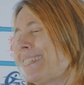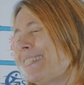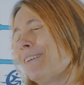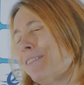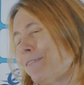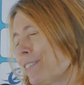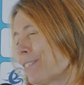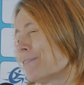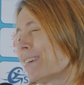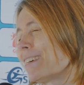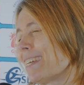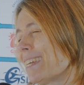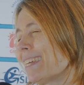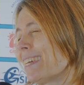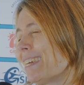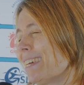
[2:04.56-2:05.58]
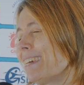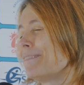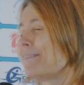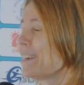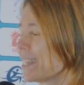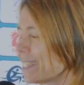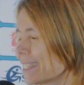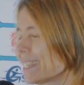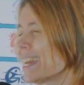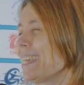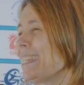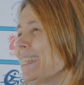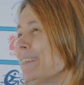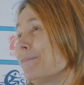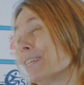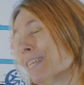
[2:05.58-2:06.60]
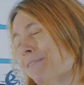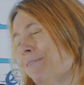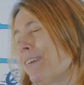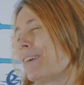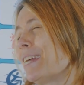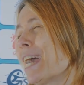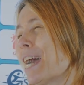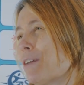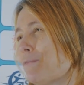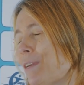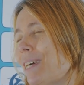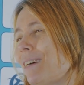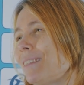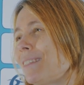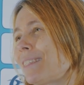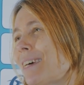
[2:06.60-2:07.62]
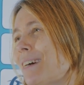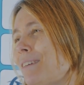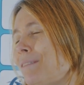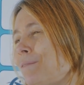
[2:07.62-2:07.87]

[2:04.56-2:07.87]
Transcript: it was very, very exciting, but I'm very happy also.